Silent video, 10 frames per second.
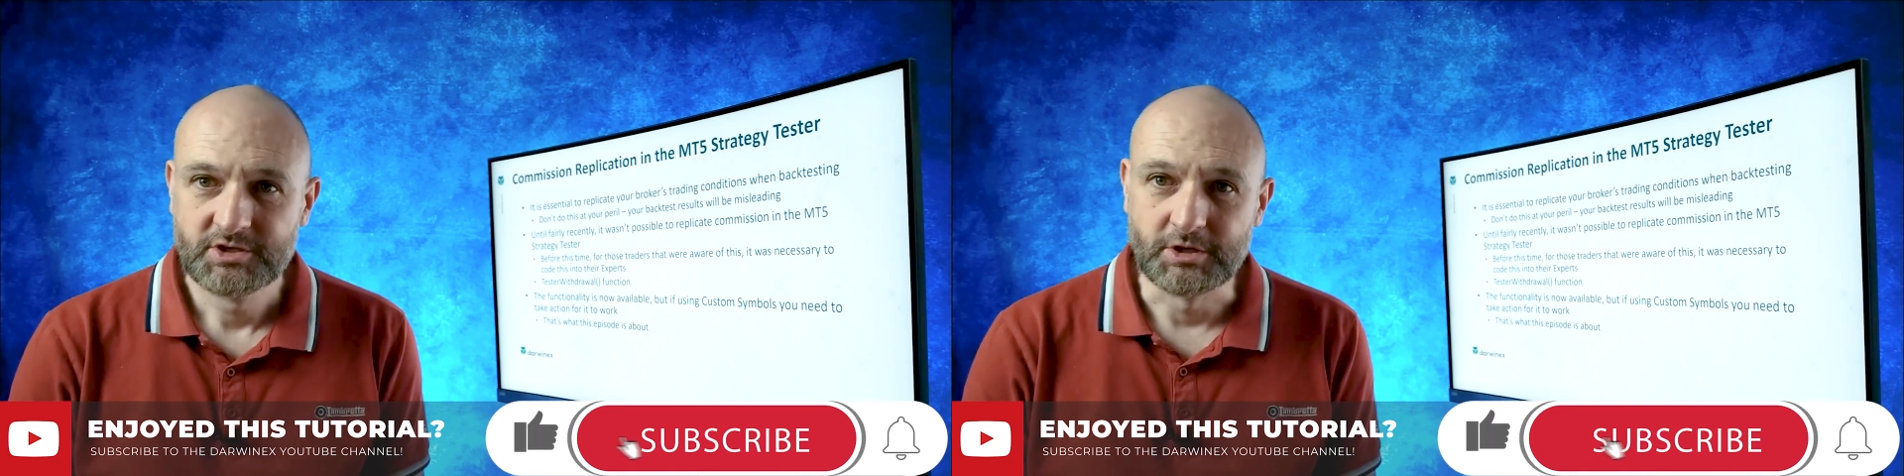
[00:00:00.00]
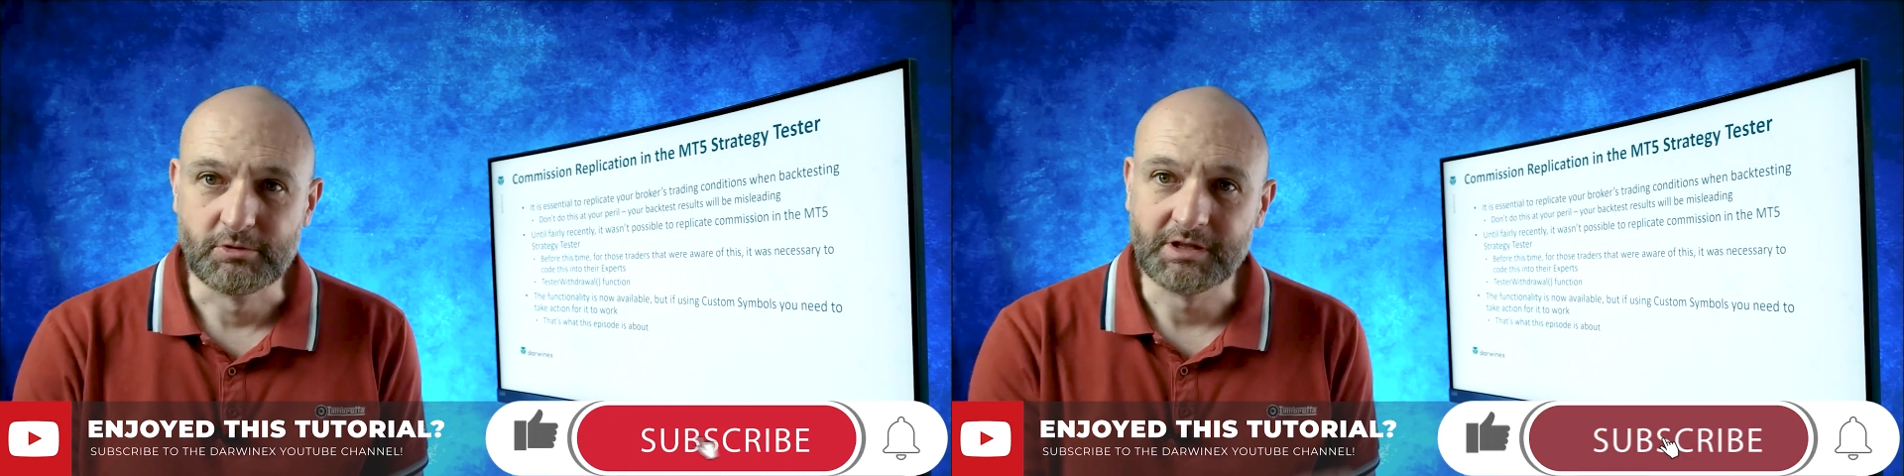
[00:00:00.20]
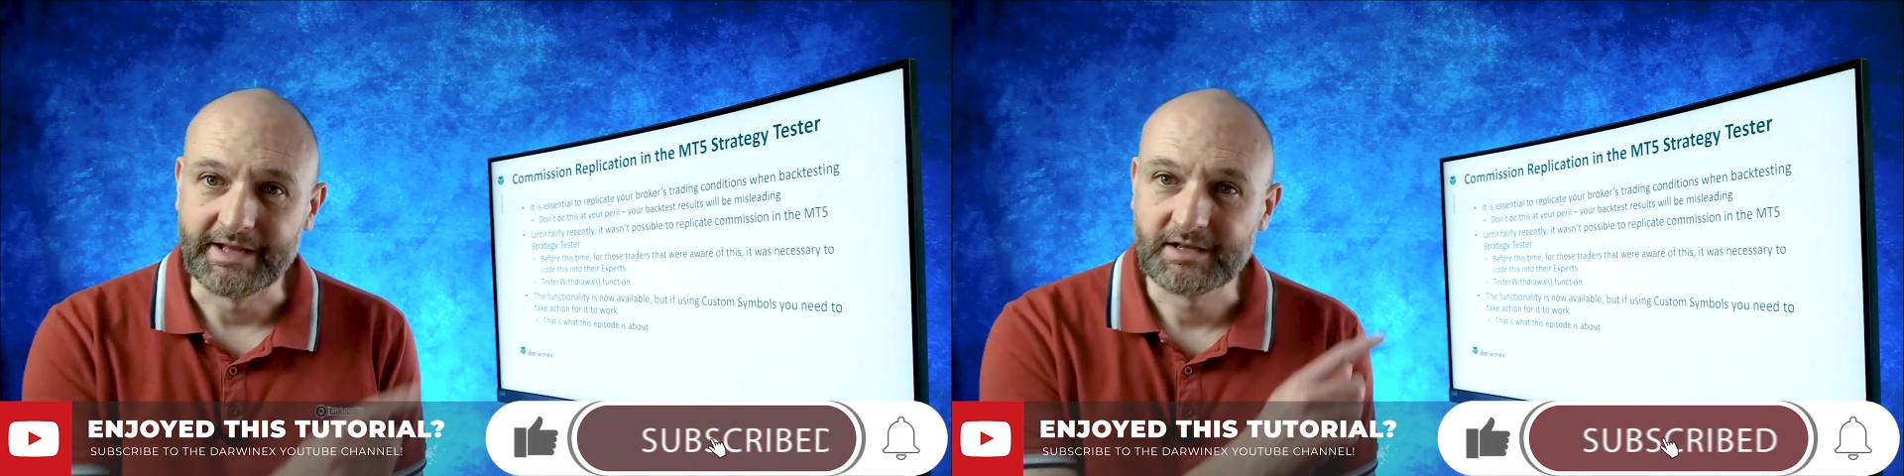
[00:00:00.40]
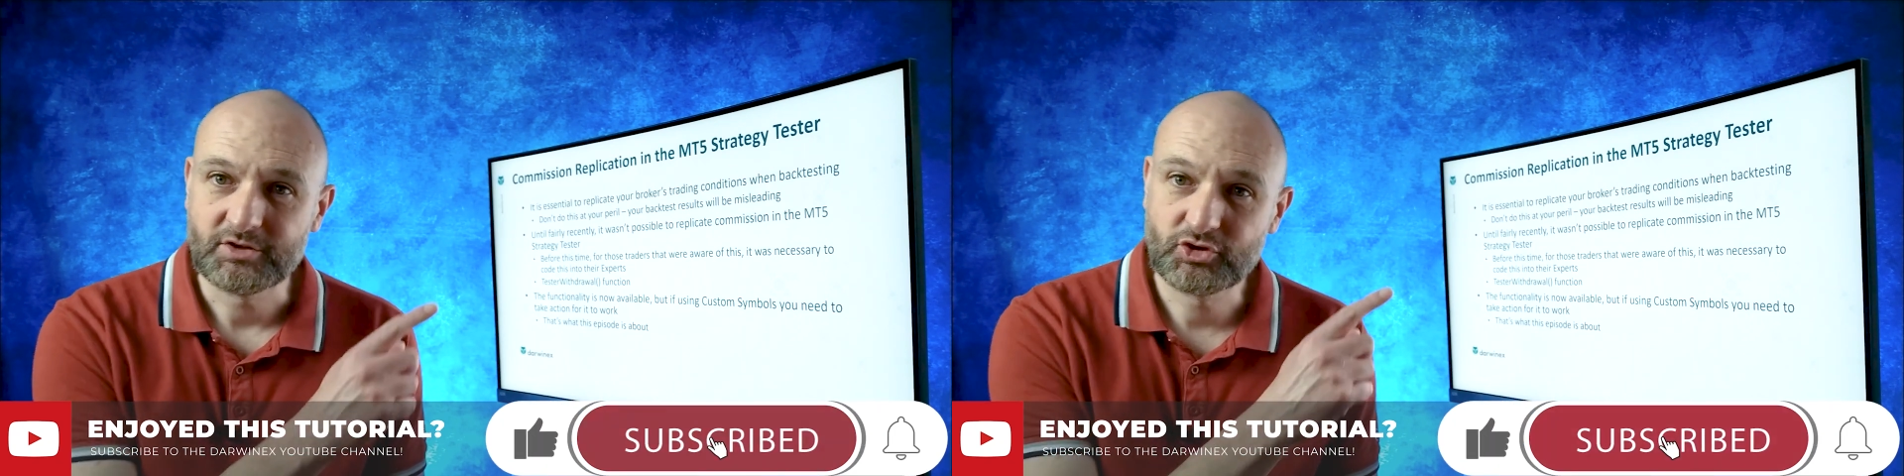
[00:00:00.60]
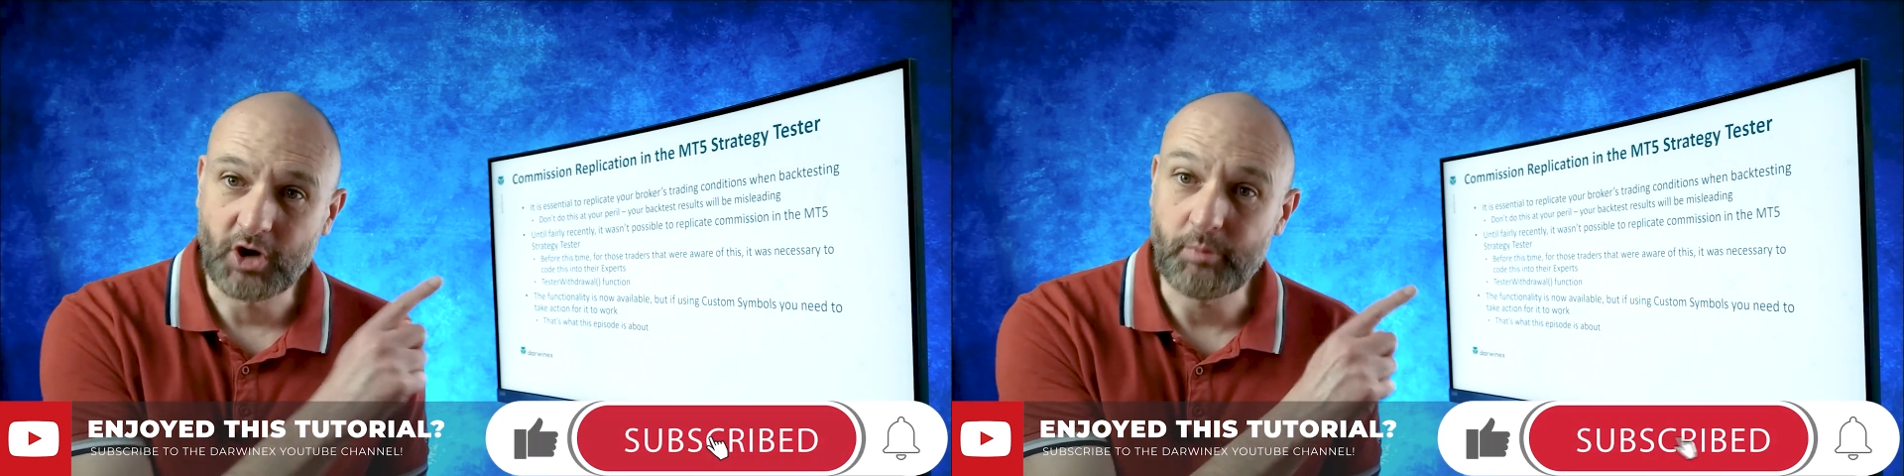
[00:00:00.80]
So
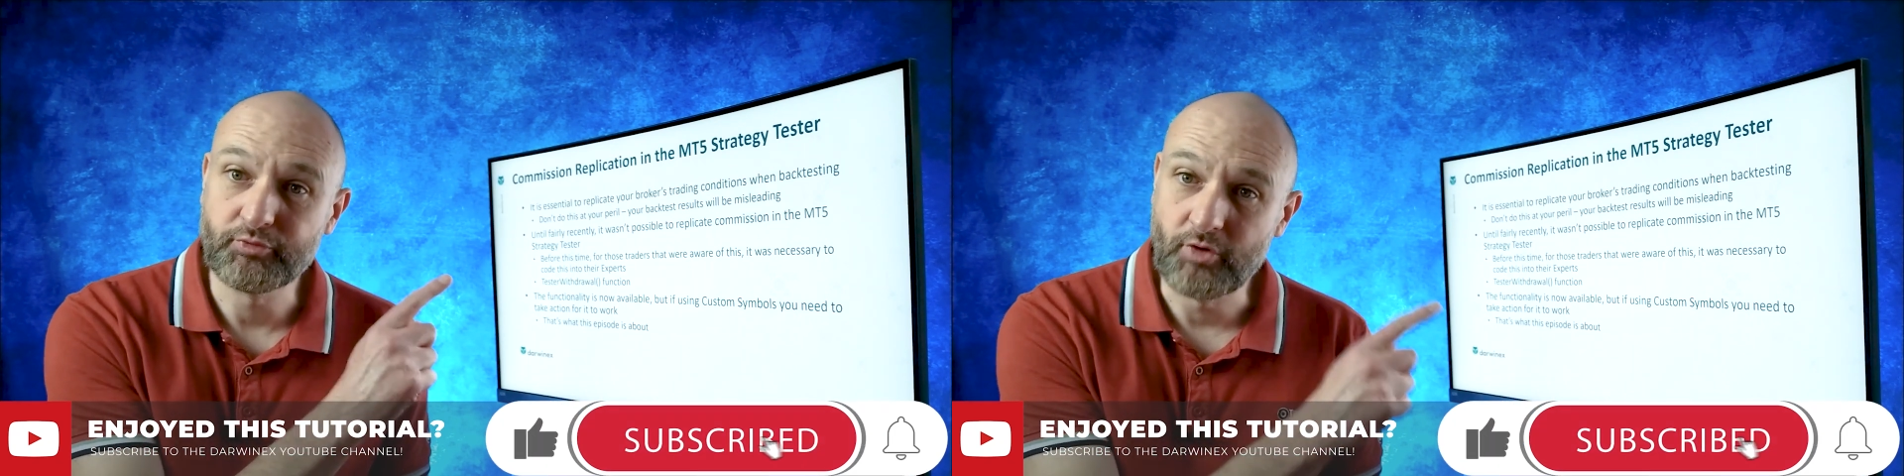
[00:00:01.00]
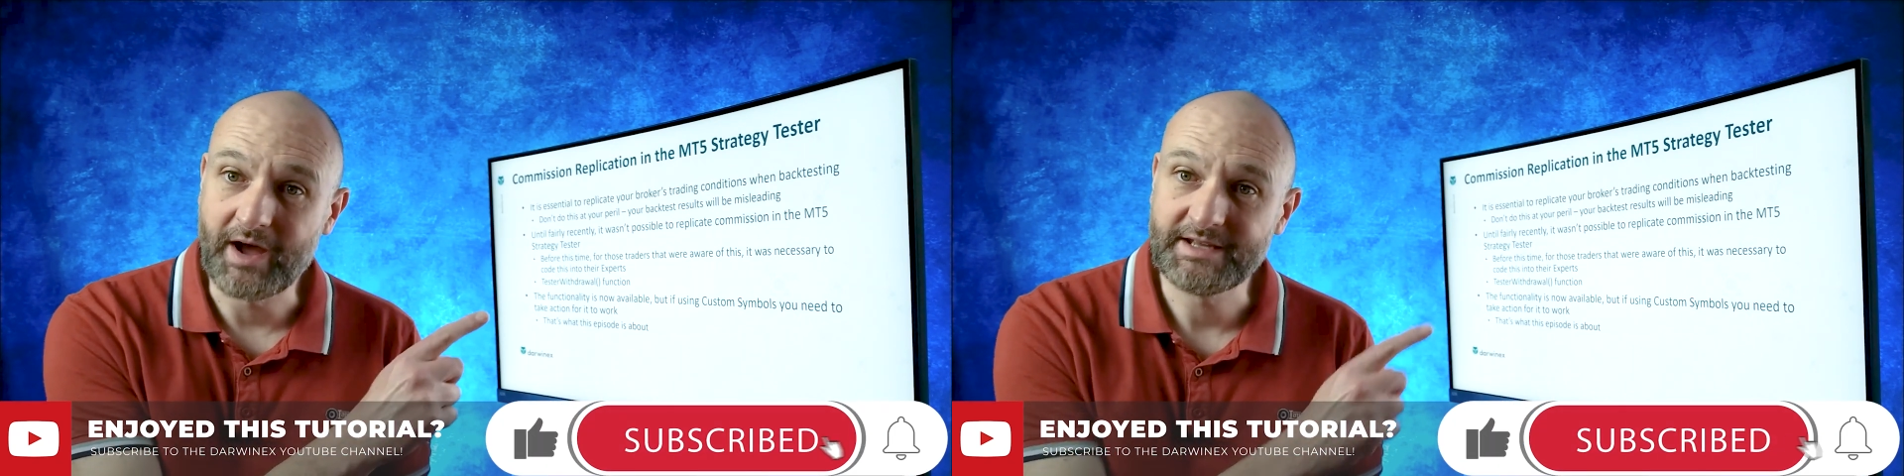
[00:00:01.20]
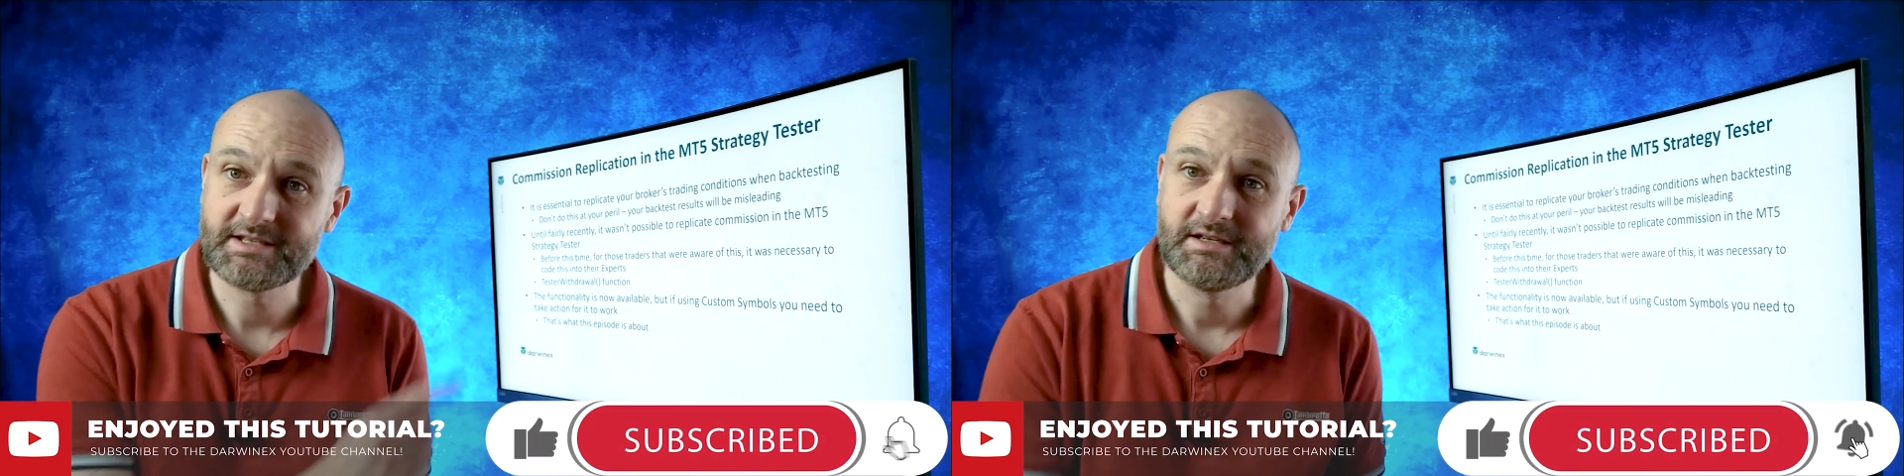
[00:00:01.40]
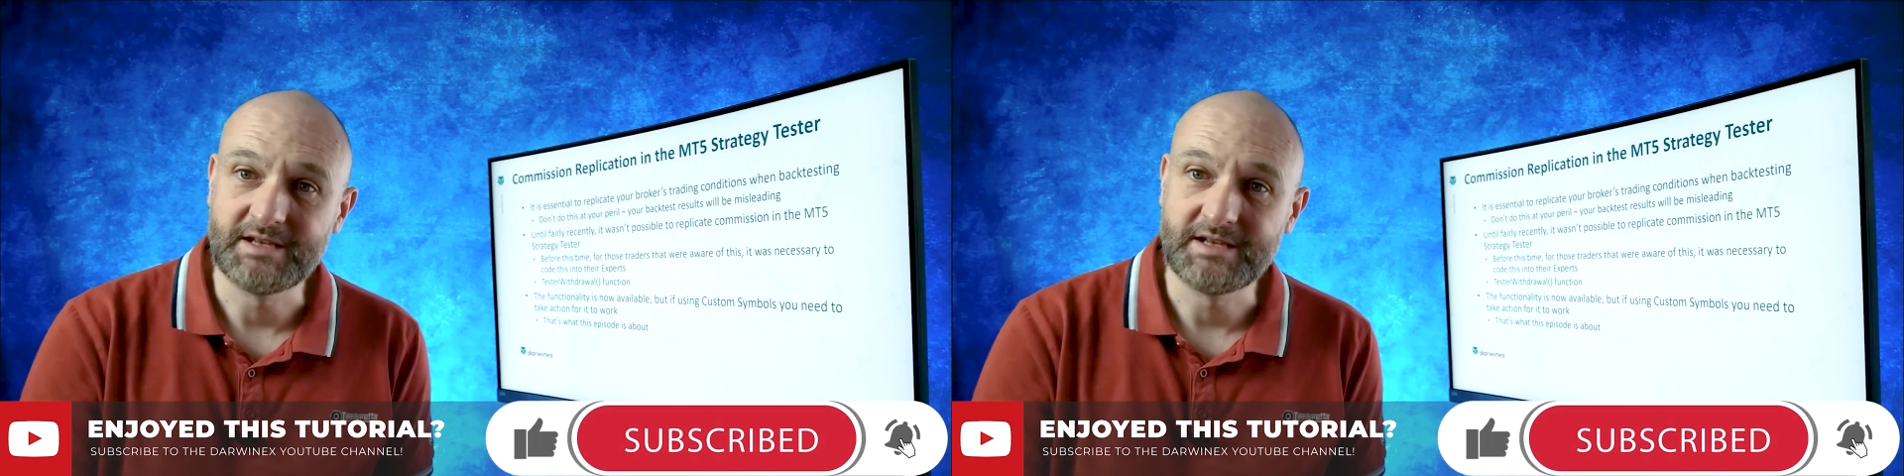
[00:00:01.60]
click top right